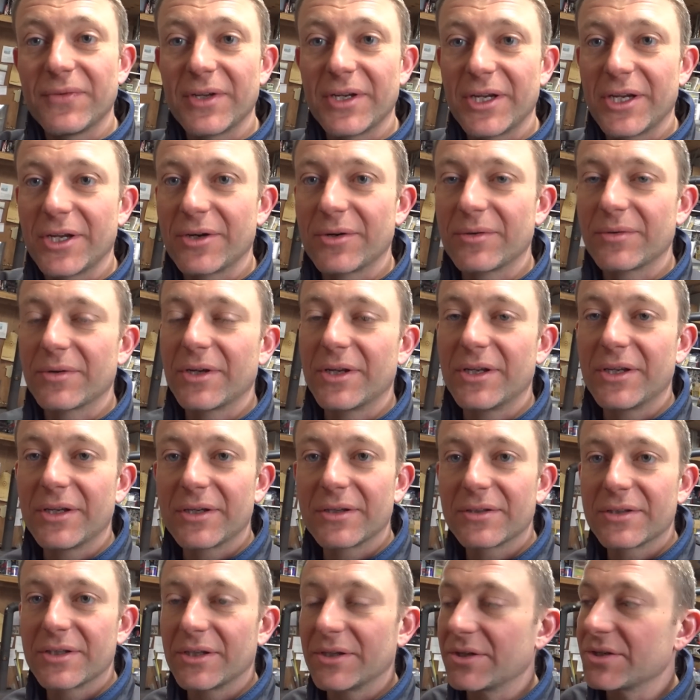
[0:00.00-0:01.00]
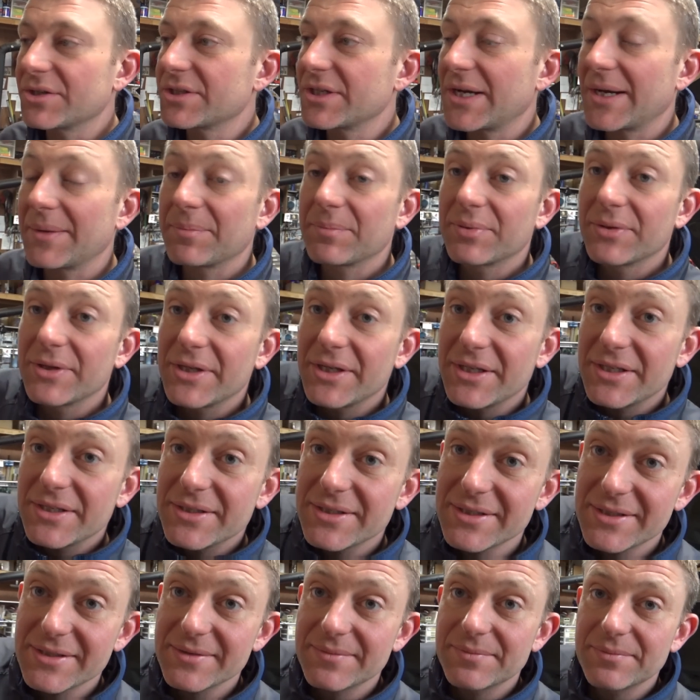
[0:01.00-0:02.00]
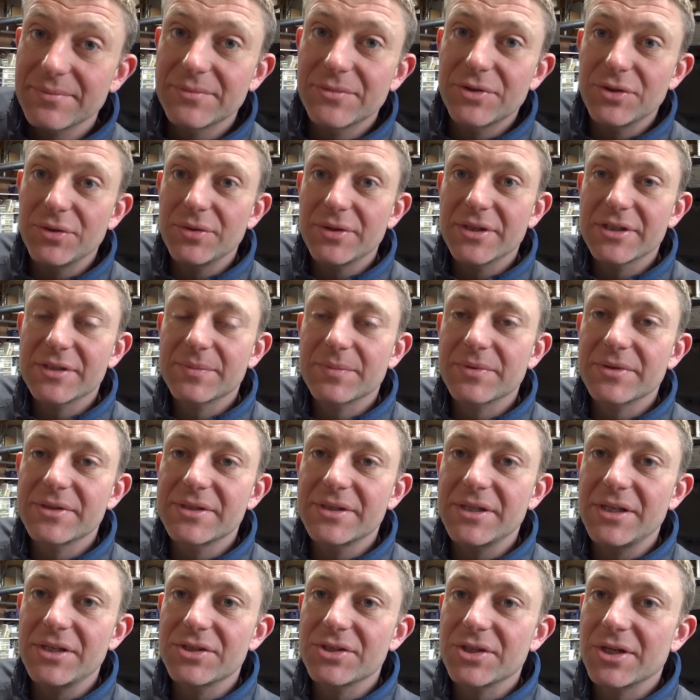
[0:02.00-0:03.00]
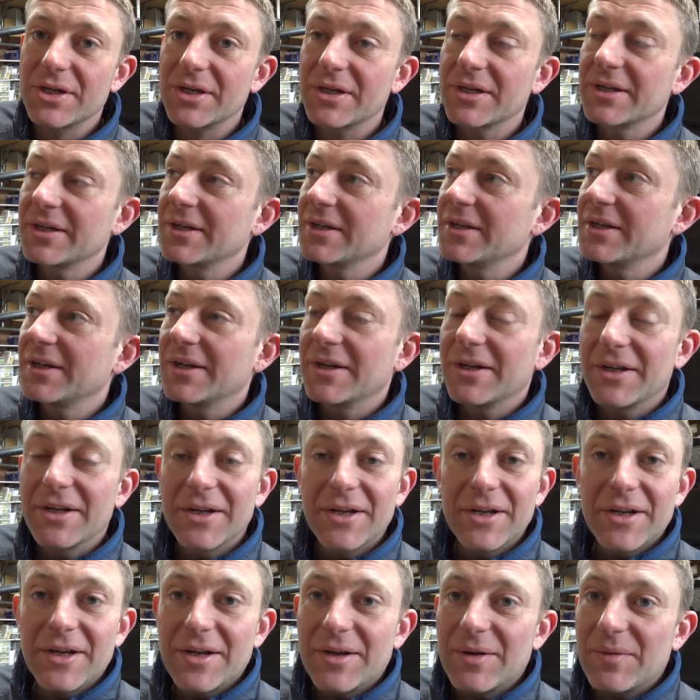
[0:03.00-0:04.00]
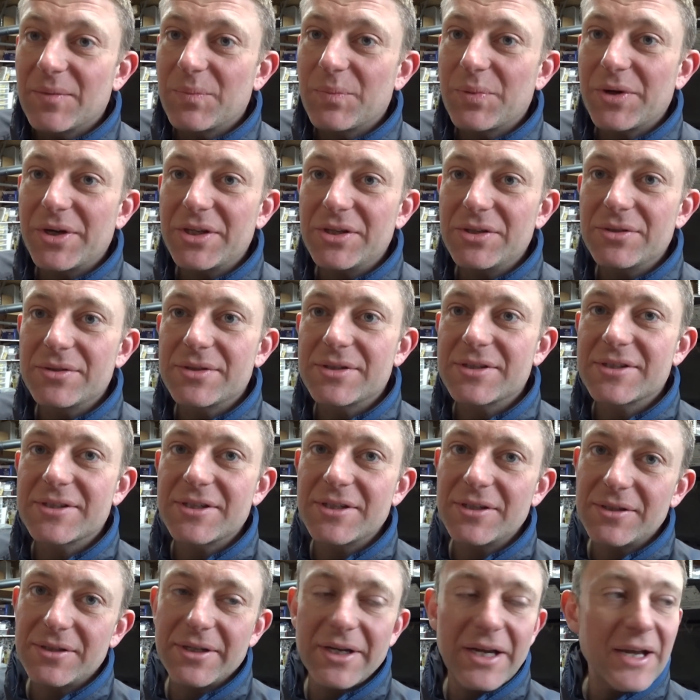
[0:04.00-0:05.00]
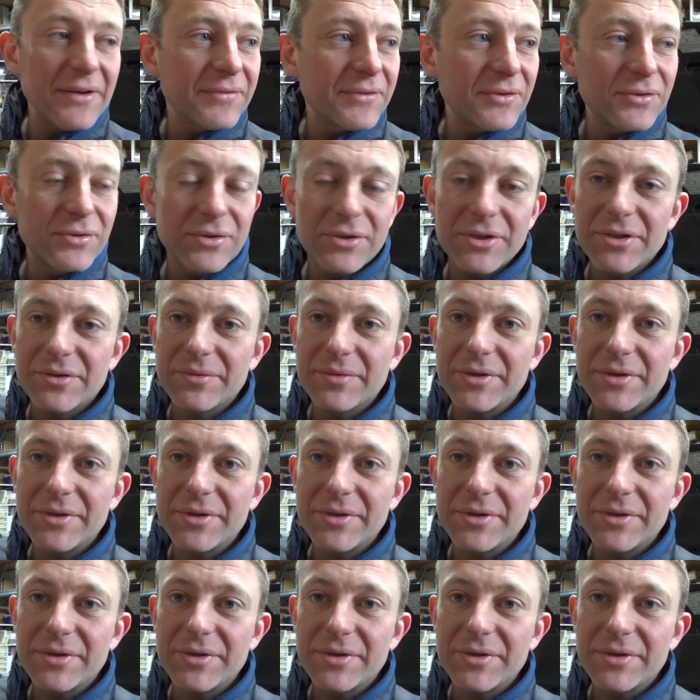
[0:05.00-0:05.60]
video and you can tell your shop, please do this procedure, but you still have to do your